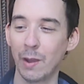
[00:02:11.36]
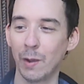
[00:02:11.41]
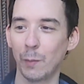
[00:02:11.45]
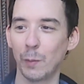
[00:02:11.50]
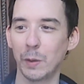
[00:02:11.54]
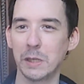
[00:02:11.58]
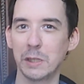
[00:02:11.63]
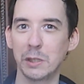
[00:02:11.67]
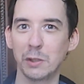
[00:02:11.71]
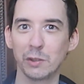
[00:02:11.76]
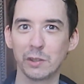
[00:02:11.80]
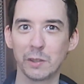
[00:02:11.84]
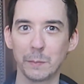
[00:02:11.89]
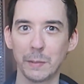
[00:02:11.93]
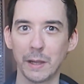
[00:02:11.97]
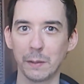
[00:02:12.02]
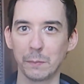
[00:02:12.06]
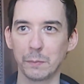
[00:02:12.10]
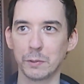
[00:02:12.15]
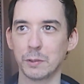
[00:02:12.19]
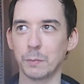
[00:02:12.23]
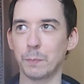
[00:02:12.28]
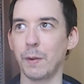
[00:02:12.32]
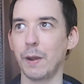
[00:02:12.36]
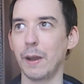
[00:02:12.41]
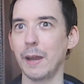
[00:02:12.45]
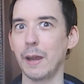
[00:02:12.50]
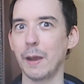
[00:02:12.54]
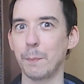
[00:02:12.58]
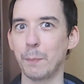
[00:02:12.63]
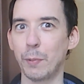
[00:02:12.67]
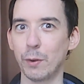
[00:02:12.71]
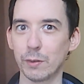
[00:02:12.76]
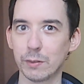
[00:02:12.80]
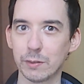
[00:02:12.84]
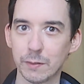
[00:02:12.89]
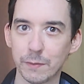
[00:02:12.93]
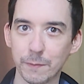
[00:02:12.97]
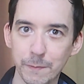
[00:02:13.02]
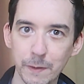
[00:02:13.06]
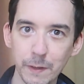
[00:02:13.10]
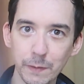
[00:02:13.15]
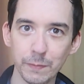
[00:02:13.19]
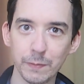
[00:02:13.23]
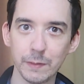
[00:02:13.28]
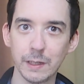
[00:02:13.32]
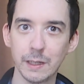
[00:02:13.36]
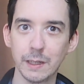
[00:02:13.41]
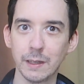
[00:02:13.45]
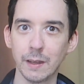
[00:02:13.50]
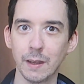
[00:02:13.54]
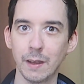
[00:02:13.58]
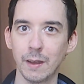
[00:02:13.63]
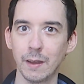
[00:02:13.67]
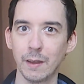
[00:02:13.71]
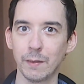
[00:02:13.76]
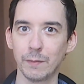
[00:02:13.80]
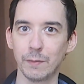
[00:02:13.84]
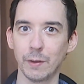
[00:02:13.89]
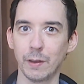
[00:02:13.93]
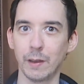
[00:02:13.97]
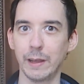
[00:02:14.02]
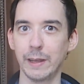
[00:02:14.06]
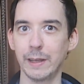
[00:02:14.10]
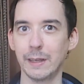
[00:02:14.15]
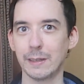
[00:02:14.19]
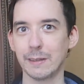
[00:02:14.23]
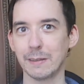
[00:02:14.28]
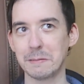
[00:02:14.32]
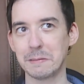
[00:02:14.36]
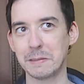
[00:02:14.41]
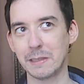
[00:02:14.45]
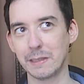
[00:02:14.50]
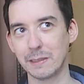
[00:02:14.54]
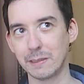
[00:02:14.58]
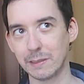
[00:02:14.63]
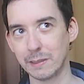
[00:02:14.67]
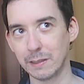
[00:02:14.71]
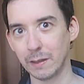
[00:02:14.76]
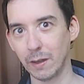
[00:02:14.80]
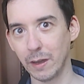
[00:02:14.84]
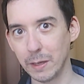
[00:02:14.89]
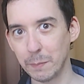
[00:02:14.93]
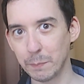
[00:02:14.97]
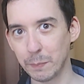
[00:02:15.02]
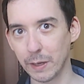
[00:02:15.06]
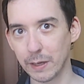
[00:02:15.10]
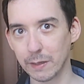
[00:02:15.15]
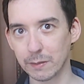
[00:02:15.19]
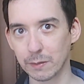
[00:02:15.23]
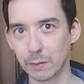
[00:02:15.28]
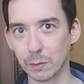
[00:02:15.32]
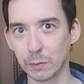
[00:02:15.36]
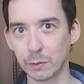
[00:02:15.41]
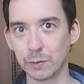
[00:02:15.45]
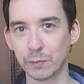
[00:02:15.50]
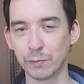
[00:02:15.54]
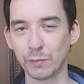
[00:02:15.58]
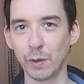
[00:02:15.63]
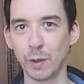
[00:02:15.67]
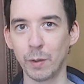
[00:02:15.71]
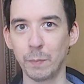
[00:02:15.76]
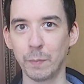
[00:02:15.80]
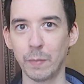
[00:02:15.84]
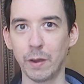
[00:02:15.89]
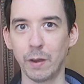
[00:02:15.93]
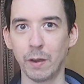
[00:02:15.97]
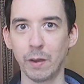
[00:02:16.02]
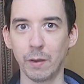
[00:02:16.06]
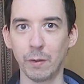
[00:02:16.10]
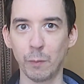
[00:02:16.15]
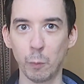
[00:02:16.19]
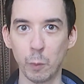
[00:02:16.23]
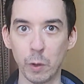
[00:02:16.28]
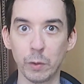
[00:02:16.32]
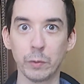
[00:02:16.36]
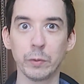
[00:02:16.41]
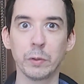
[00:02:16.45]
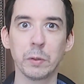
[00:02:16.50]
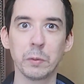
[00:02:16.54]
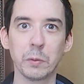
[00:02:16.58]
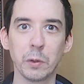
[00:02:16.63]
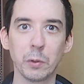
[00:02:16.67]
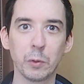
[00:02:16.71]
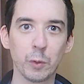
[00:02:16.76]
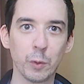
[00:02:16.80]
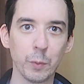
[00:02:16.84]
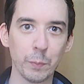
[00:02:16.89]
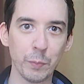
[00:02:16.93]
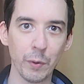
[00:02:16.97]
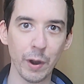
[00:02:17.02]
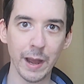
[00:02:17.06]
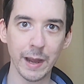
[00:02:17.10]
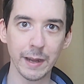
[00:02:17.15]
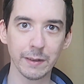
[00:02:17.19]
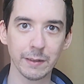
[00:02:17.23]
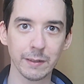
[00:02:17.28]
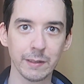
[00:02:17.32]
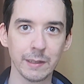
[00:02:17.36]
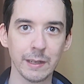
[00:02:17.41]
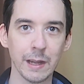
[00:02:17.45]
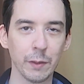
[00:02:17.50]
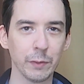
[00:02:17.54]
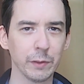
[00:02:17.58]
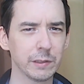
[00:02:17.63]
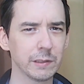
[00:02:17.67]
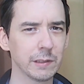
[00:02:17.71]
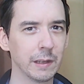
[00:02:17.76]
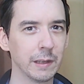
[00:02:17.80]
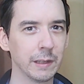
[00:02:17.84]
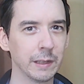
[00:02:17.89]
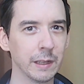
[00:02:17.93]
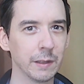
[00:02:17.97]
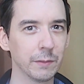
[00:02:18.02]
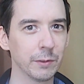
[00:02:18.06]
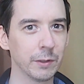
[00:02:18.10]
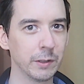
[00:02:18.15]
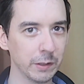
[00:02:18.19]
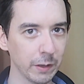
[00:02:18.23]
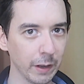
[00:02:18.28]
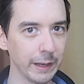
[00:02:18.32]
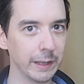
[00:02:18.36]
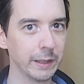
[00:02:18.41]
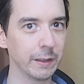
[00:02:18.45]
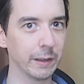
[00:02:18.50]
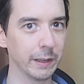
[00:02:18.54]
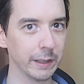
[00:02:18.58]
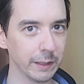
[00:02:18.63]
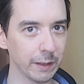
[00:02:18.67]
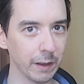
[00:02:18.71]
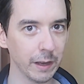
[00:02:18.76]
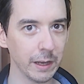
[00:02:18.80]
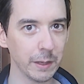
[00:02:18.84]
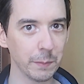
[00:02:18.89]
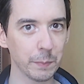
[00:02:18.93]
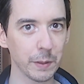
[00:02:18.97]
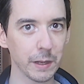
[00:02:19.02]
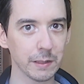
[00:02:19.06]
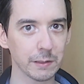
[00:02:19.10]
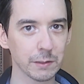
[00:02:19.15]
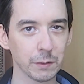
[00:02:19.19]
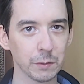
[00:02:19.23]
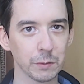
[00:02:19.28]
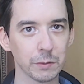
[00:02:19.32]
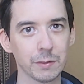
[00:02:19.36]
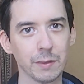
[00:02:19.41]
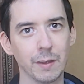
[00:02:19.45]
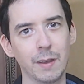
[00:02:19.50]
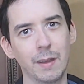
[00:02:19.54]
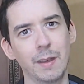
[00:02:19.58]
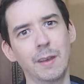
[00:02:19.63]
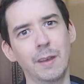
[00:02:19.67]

when you used to be able to buy a box of 50 for like 69 pesos from a well-known local brand. Now they're selling it for 999 pesos.